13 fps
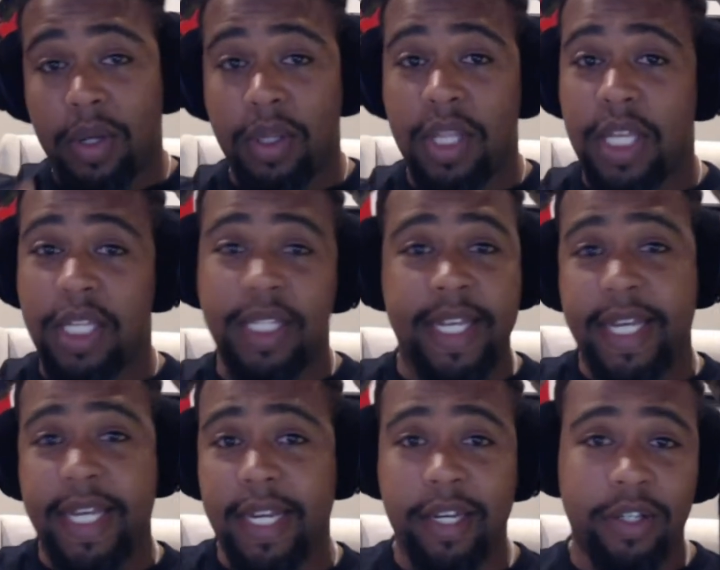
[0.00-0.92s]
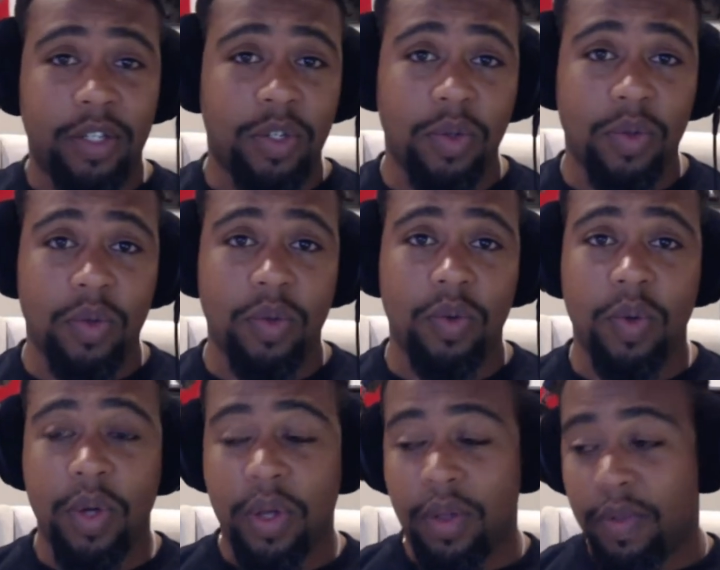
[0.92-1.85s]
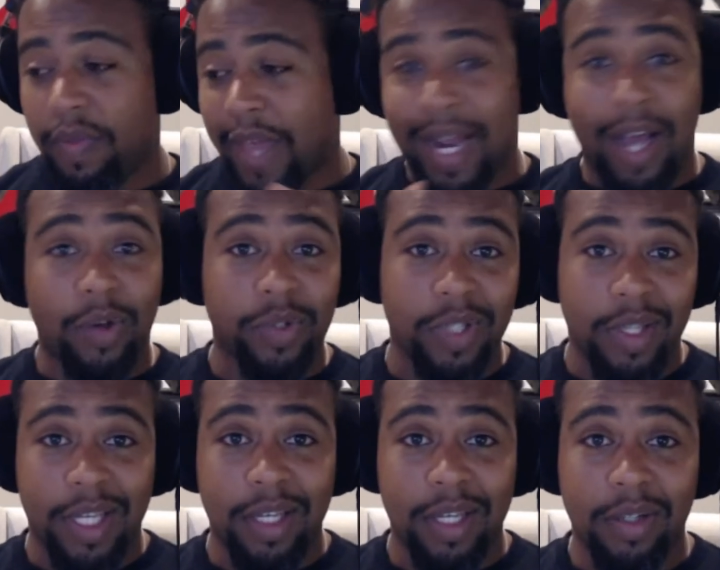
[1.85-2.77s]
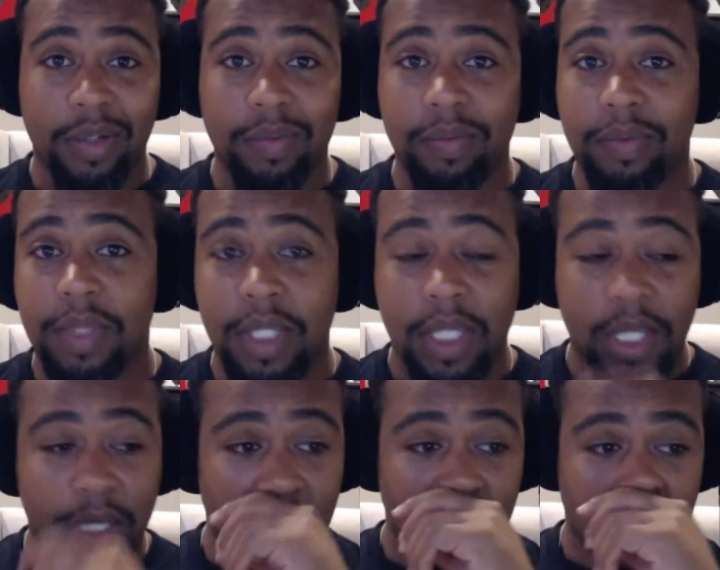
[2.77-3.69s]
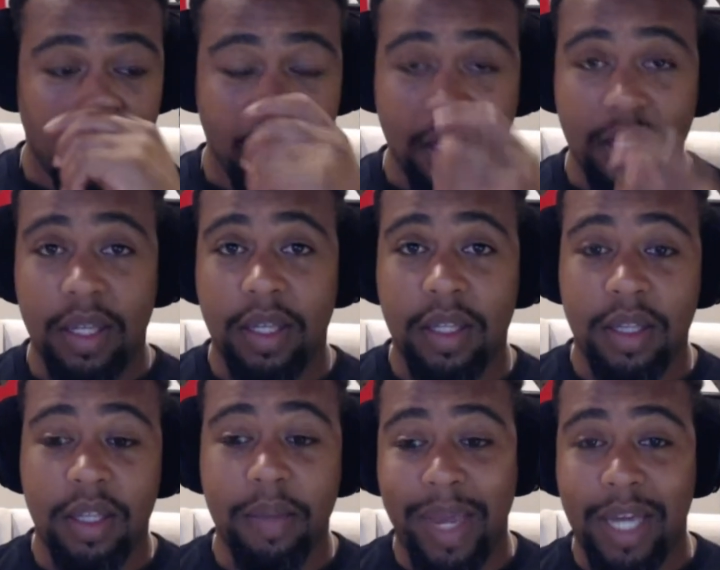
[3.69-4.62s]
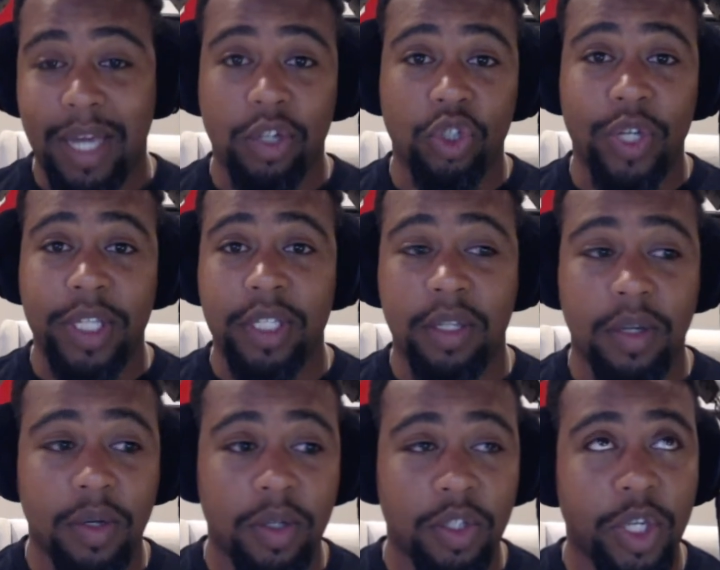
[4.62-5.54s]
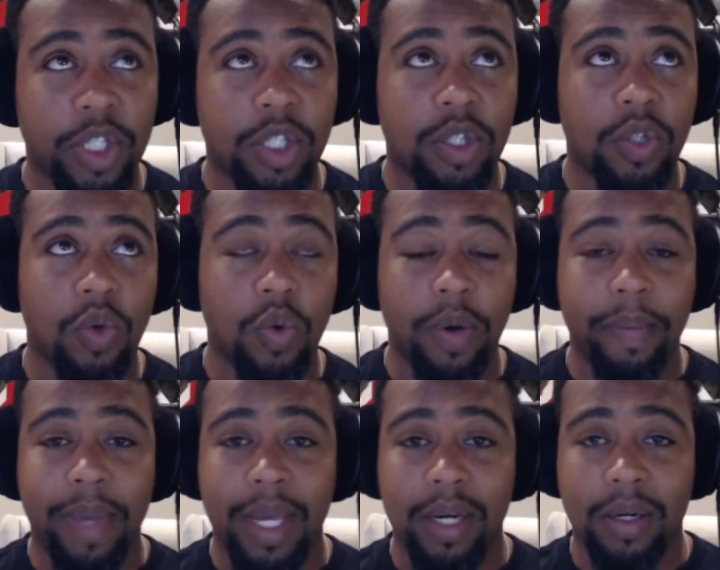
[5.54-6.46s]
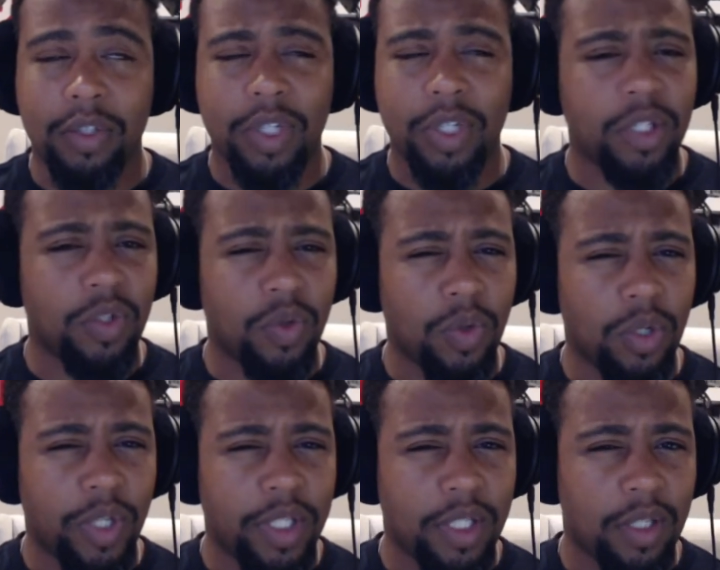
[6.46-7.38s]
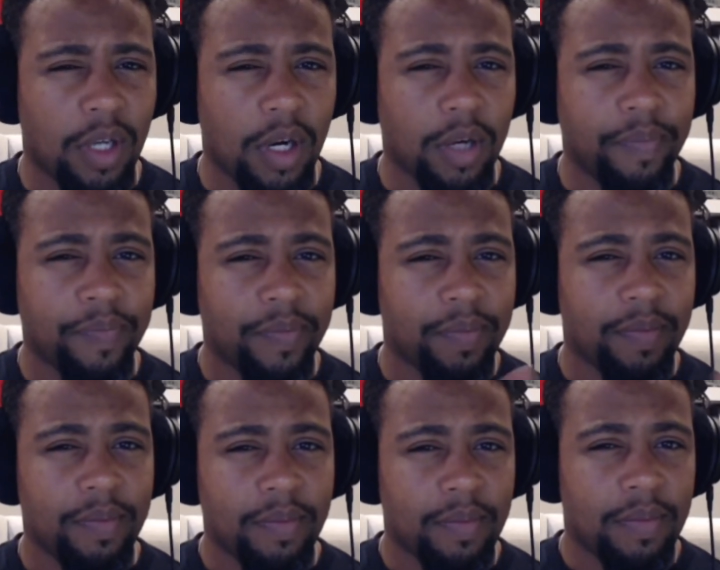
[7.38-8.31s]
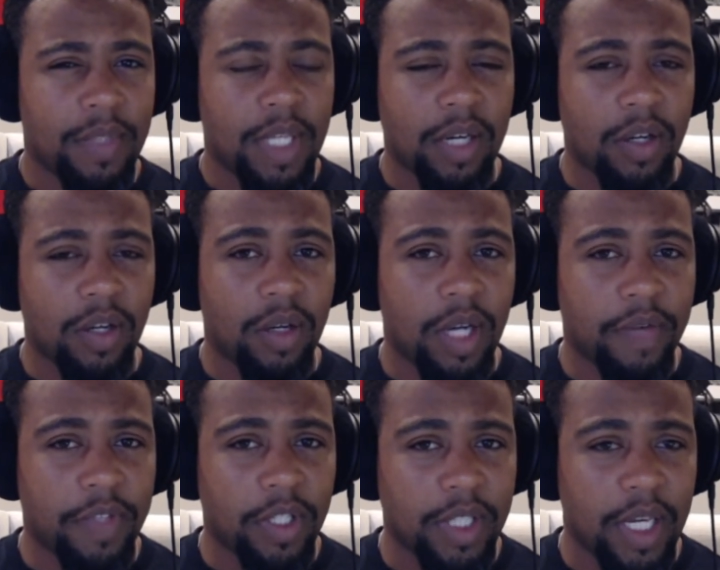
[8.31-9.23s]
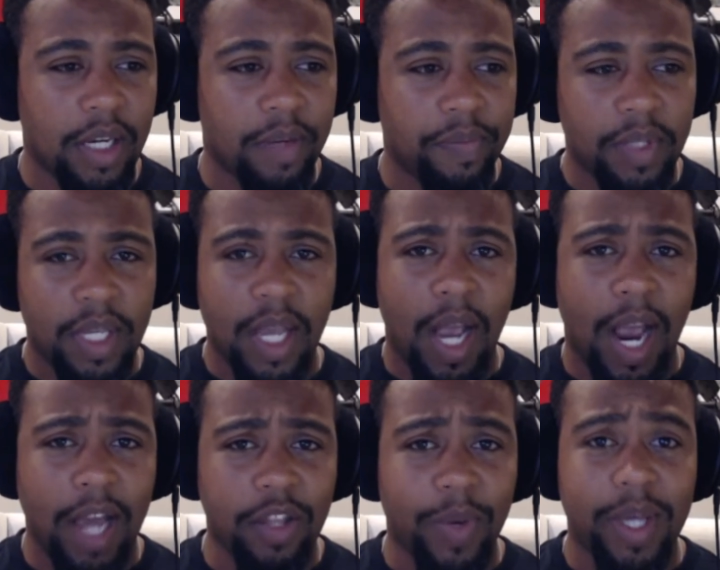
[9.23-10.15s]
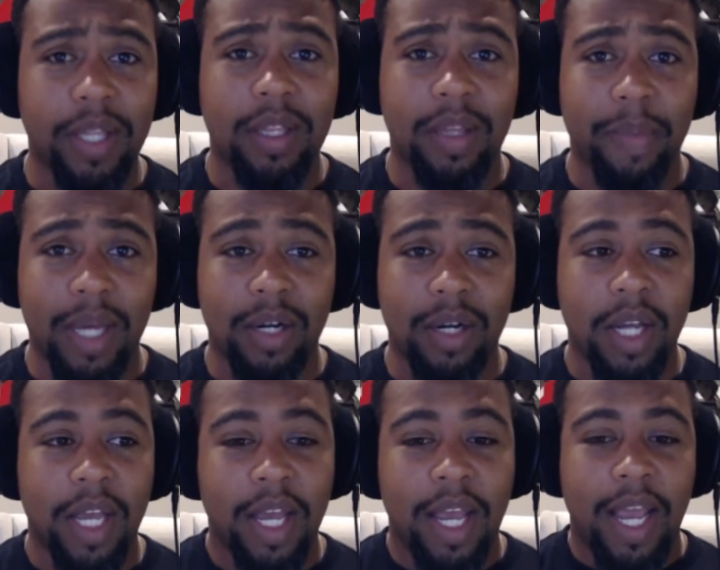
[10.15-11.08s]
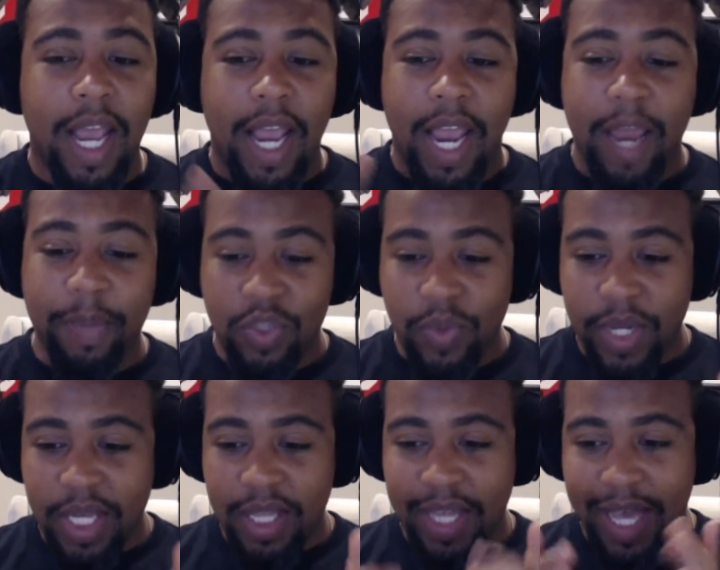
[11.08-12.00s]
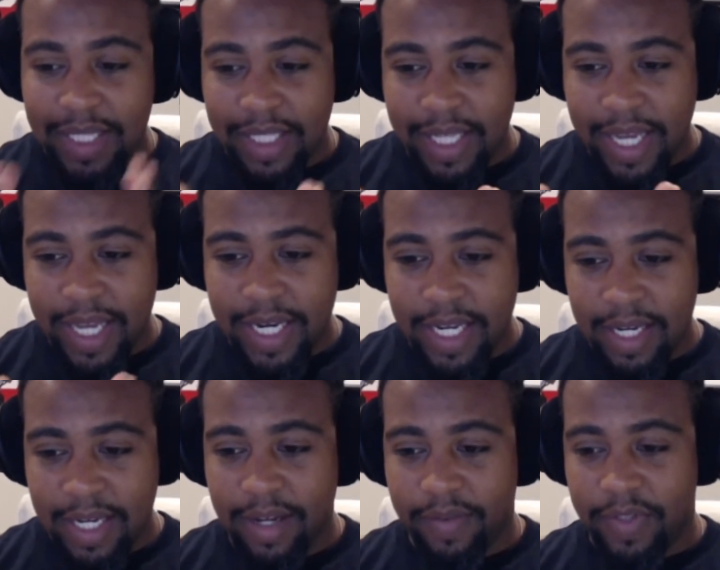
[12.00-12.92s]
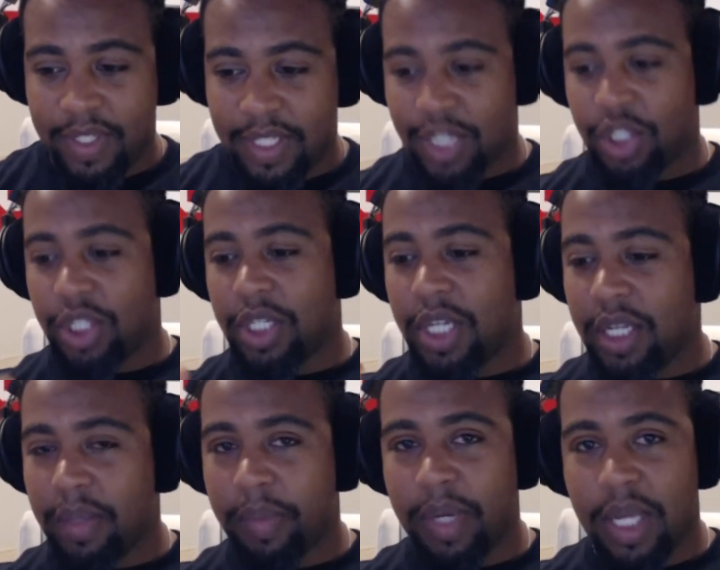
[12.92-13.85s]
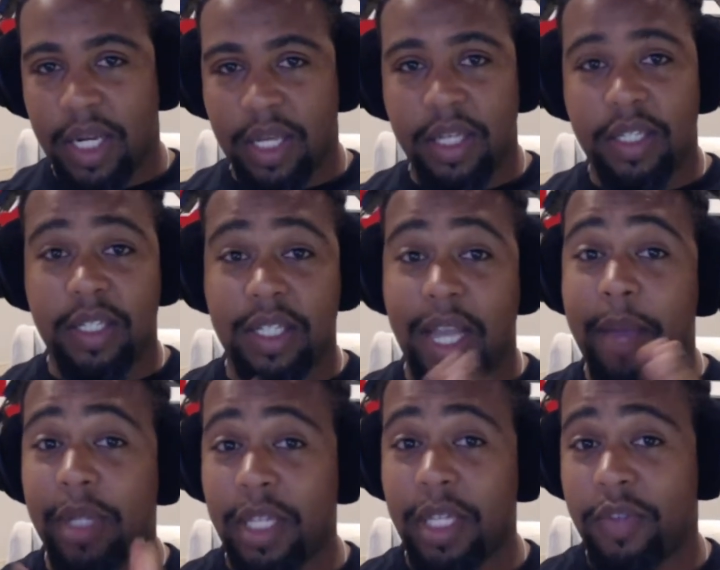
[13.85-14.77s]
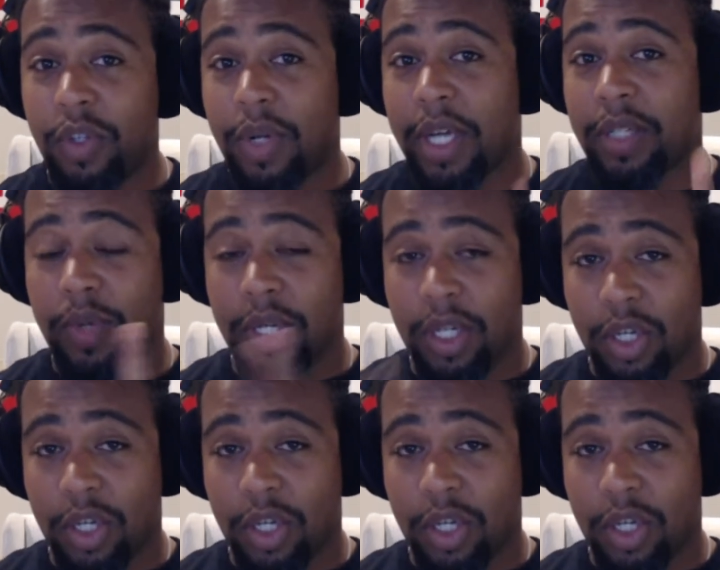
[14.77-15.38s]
the deed to that house on the hill, the manor, Tressendor Manor, Tressendar, I don't know, have to look that up. Either way, the manor. In between that ending of the session and the beginning of this, because I believed you guys were going to